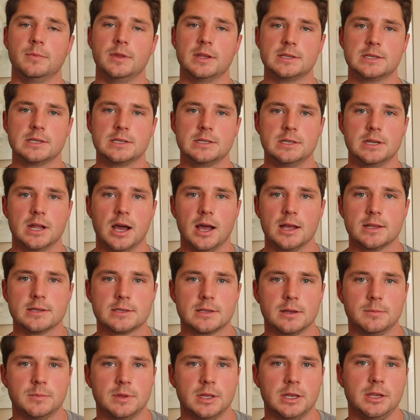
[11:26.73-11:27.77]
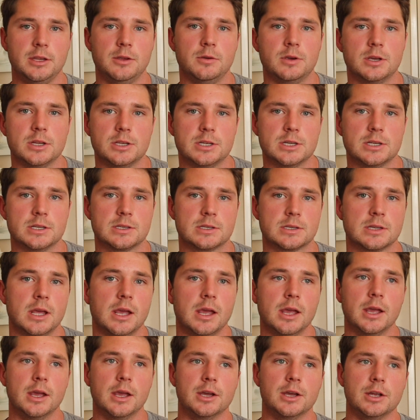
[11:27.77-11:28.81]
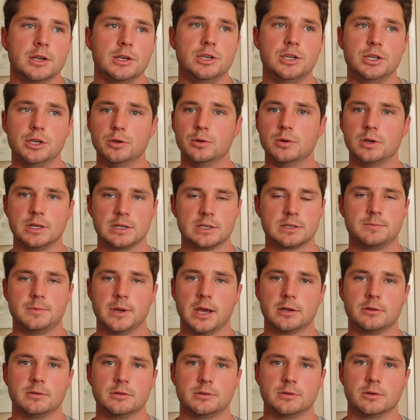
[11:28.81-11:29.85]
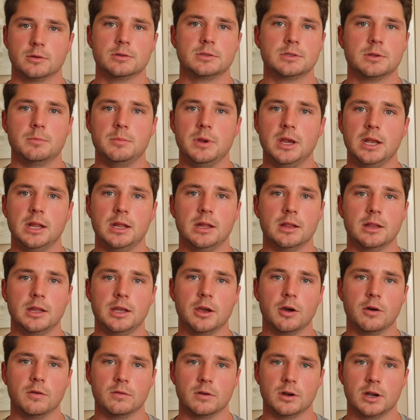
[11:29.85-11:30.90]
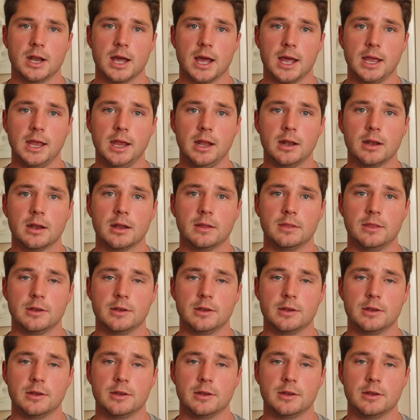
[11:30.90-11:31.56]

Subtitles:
This is not something you can just do and expect results immediately overnight.